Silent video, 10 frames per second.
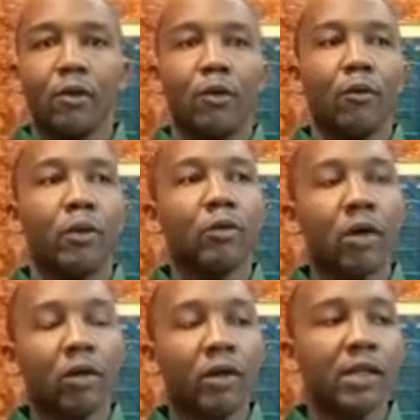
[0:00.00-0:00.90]
We do not
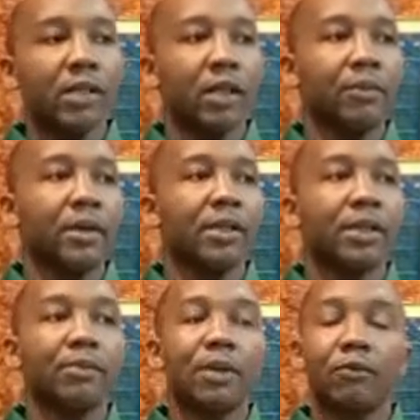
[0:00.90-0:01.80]
only celebrate it,
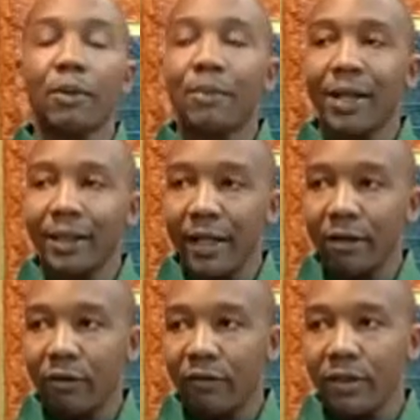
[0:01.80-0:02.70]
but we partake
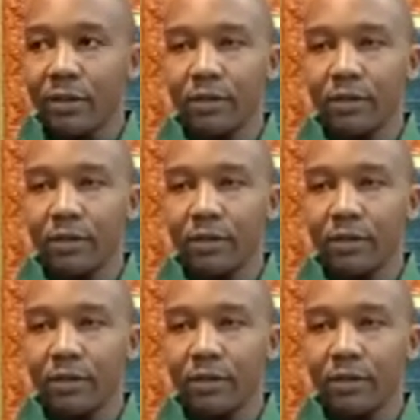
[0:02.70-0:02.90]
of it.